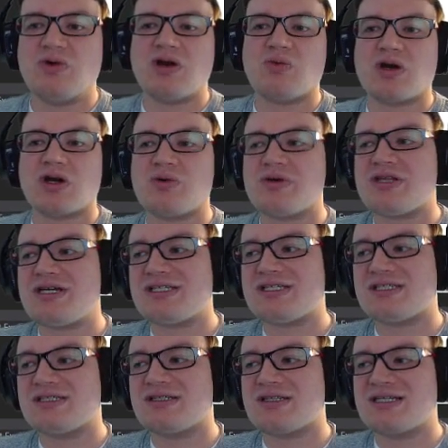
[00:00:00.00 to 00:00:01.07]
work with
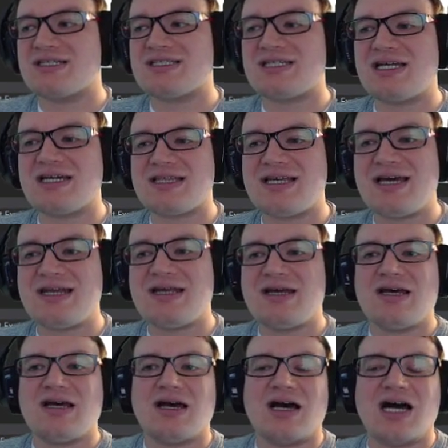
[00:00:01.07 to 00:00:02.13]
us, things like that,
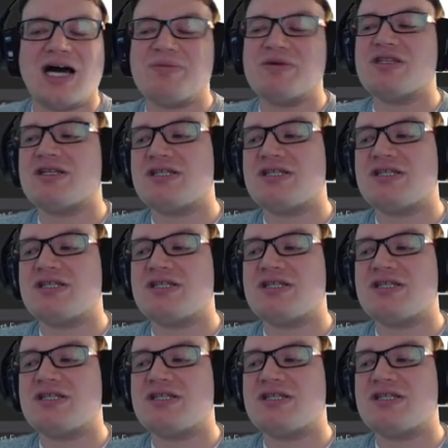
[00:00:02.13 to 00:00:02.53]
hop in the